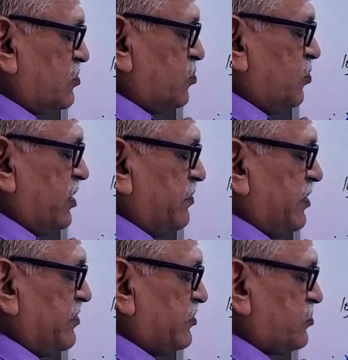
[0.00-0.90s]
2ab
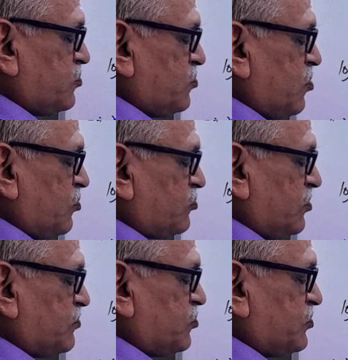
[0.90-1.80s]
means 2 cos
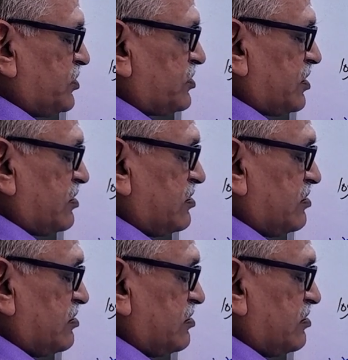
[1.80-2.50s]
of 2 theta